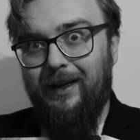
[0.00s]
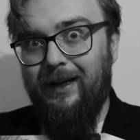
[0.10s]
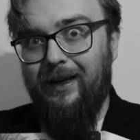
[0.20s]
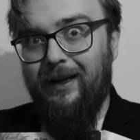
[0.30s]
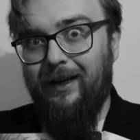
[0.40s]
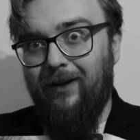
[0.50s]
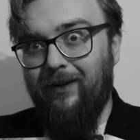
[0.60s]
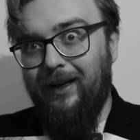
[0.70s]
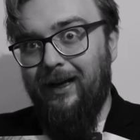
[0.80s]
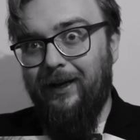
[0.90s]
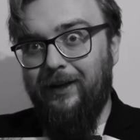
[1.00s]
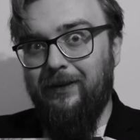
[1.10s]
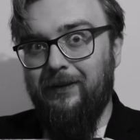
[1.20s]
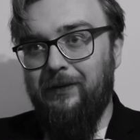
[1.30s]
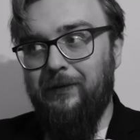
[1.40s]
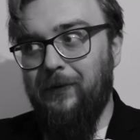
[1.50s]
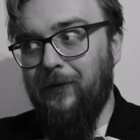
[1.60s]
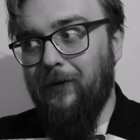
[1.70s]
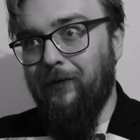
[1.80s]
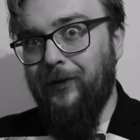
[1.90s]
online
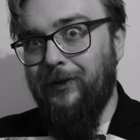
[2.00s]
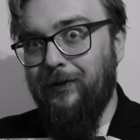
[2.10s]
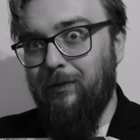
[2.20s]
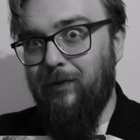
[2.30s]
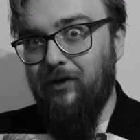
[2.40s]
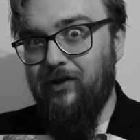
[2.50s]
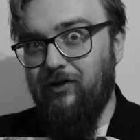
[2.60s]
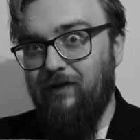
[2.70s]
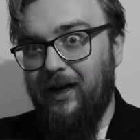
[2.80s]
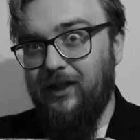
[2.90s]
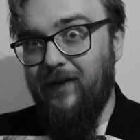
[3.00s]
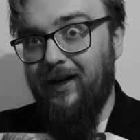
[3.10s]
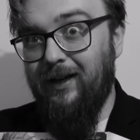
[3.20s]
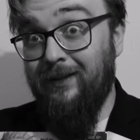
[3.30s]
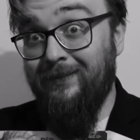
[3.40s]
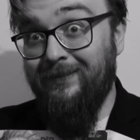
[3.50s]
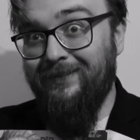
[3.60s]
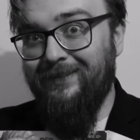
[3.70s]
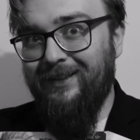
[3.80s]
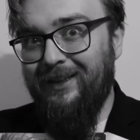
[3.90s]
AuthorTube Dungeons & Dragons thing?
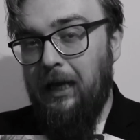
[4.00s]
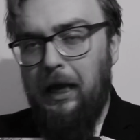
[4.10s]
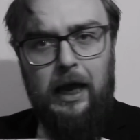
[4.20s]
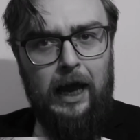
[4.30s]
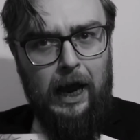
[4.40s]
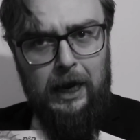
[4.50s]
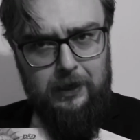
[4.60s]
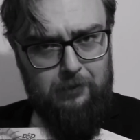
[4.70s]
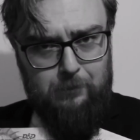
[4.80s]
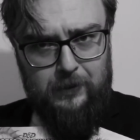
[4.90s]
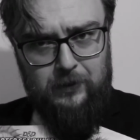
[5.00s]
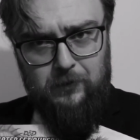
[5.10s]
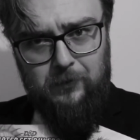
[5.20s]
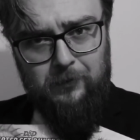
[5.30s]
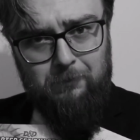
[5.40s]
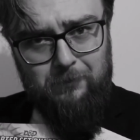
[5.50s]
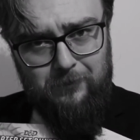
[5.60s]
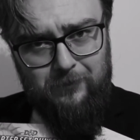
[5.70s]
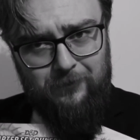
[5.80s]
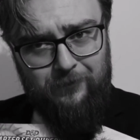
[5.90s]
I can be your
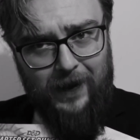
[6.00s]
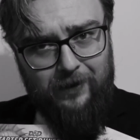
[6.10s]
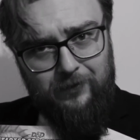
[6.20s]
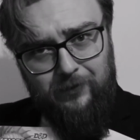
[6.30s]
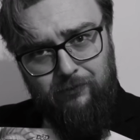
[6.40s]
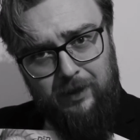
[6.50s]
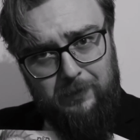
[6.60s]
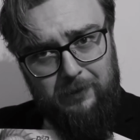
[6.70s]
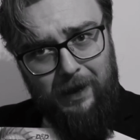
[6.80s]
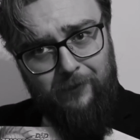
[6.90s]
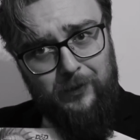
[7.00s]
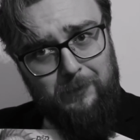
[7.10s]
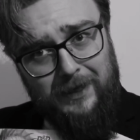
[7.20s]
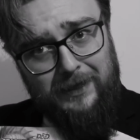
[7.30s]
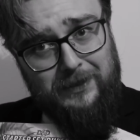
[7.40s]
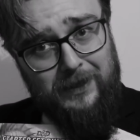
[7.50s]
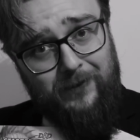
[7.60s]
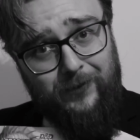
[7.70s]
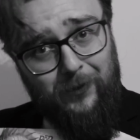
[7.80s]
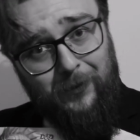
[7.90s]
fat and creepy Matthew Mercer
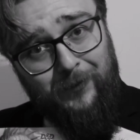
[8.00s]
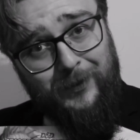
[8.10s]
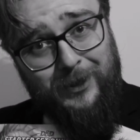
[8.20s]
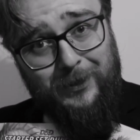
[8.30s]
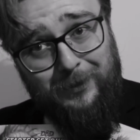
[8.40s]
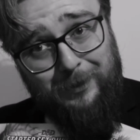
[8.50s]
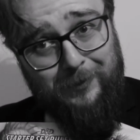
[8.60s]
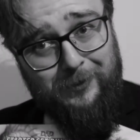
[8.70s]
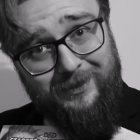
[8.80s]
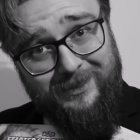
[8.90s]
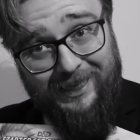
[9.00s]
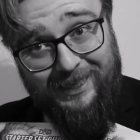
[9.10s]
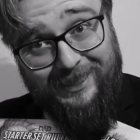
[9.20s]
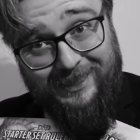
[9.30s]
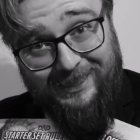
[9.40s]
for AuthorTube, couldn't I?